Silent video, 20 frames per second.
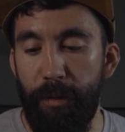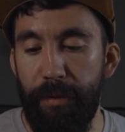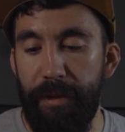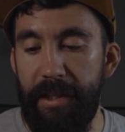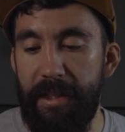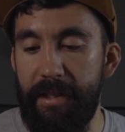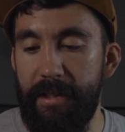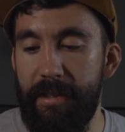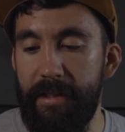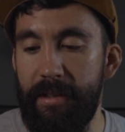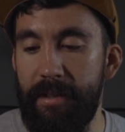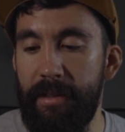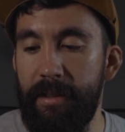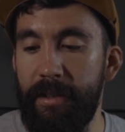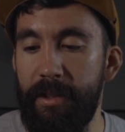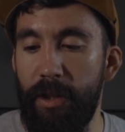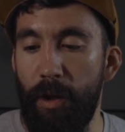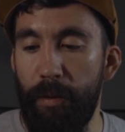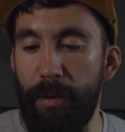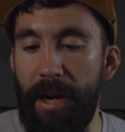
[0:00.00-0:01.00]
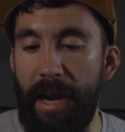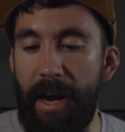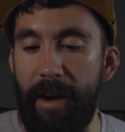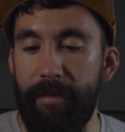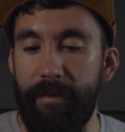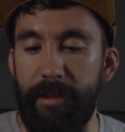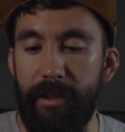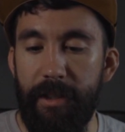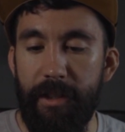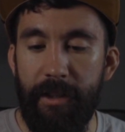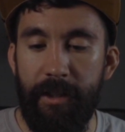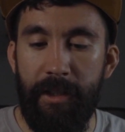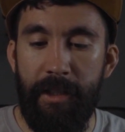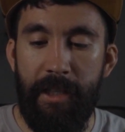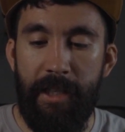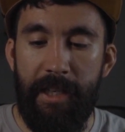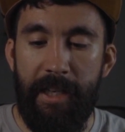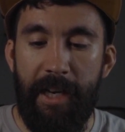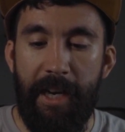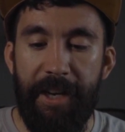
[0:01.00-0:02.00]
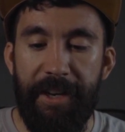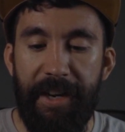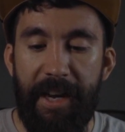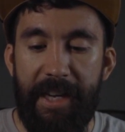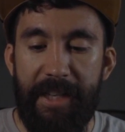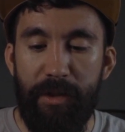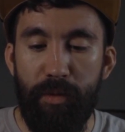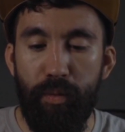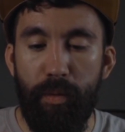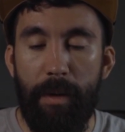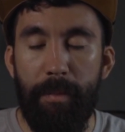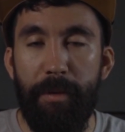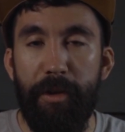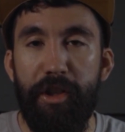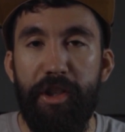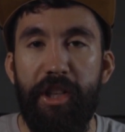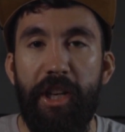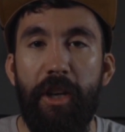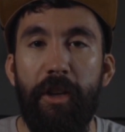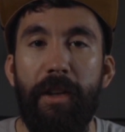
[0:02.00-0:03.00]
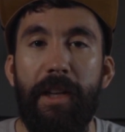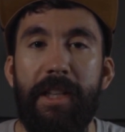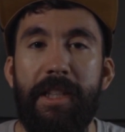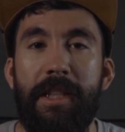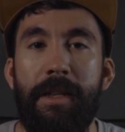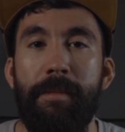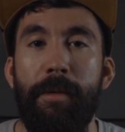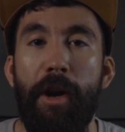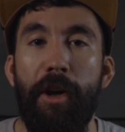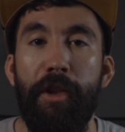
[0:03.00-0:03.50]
these don't have a nice rubber shell like some